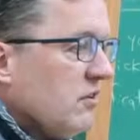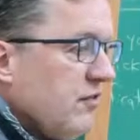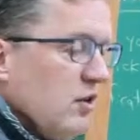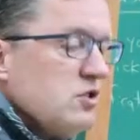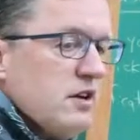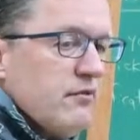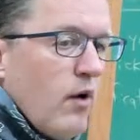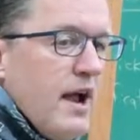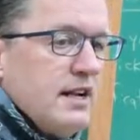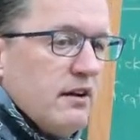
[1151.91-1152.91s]
effusive
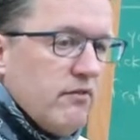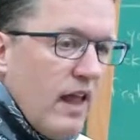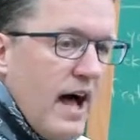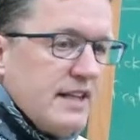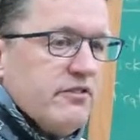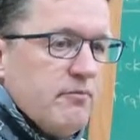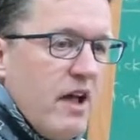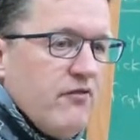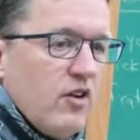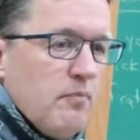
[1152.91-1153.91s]
rate of lots of
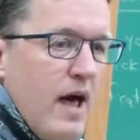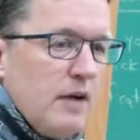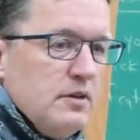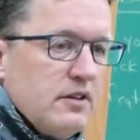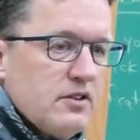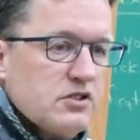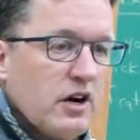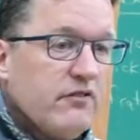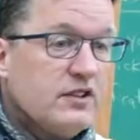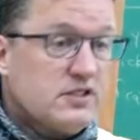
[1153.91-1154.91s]
mafic magma to the
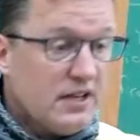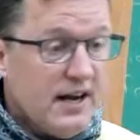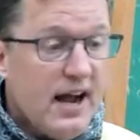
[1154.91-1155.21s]
surface and an